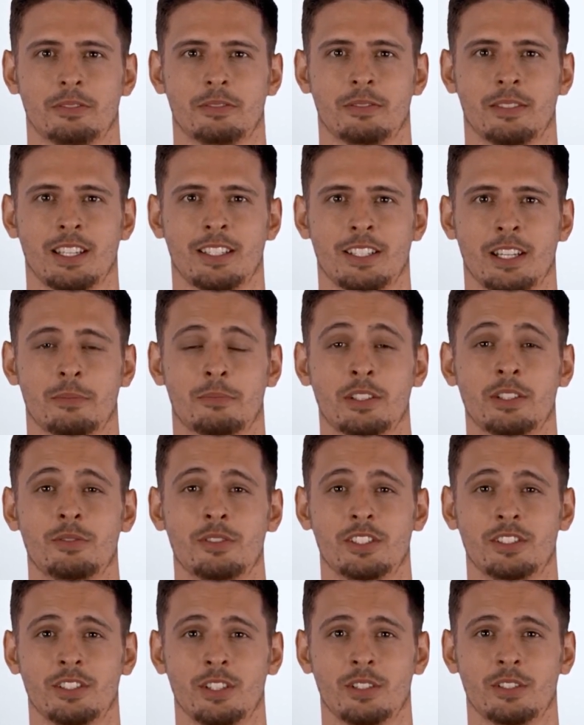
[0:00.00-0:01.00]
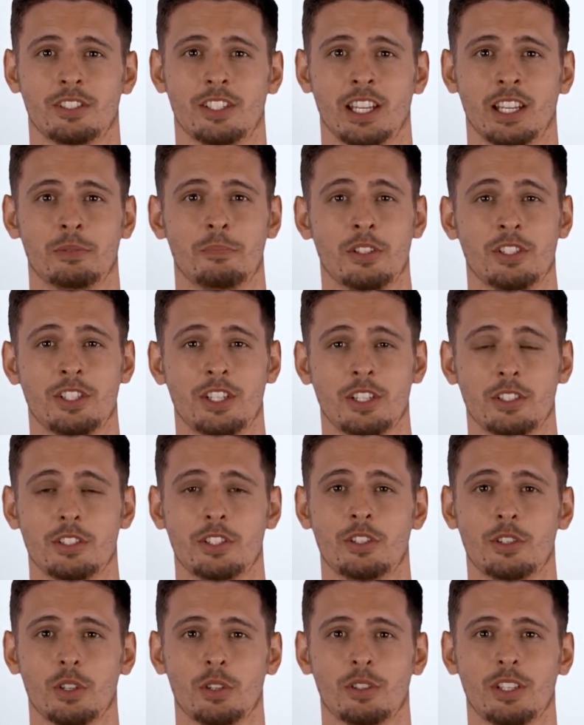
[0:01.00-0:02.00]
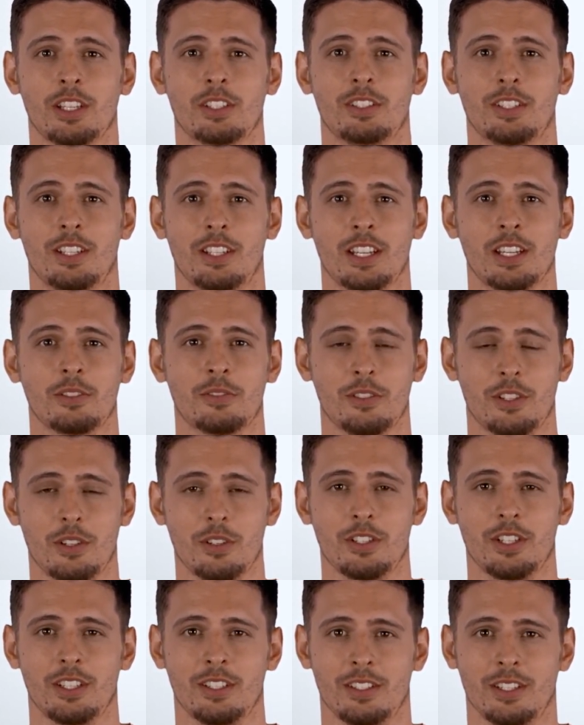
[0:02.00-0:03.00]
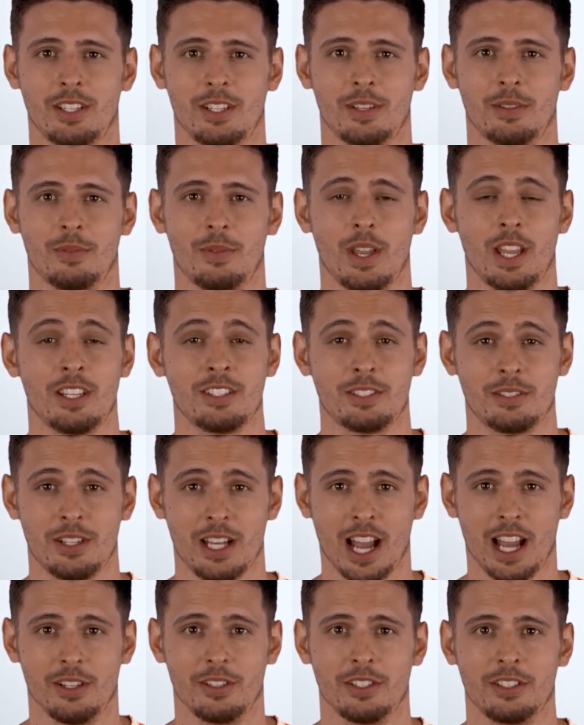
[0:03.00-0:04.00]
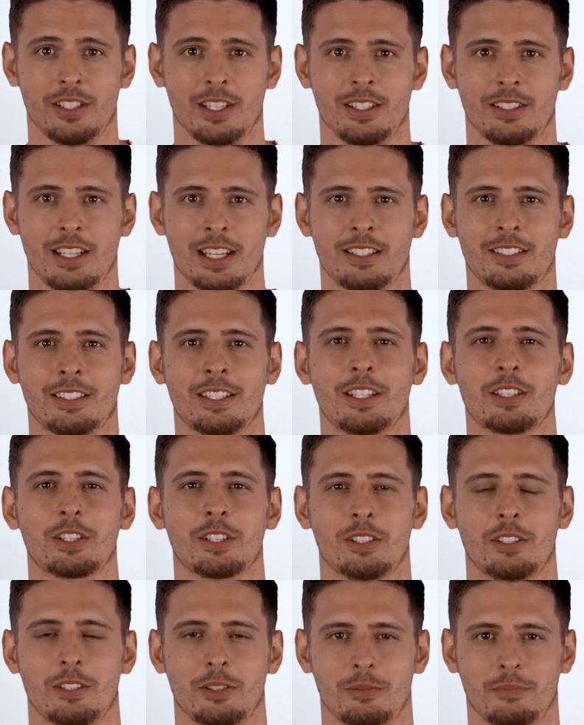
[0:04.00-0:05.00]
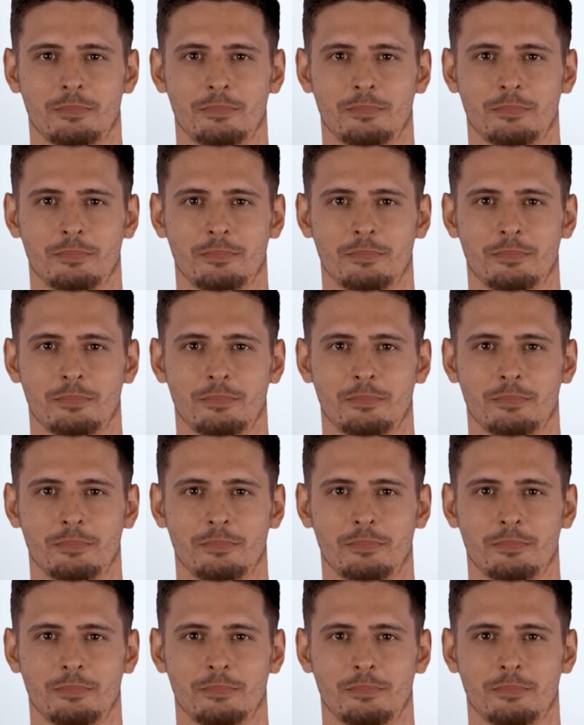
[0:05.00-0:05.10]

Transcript: The symptoms associated with heat stroke include confusion, loss of consciousness, and seizures.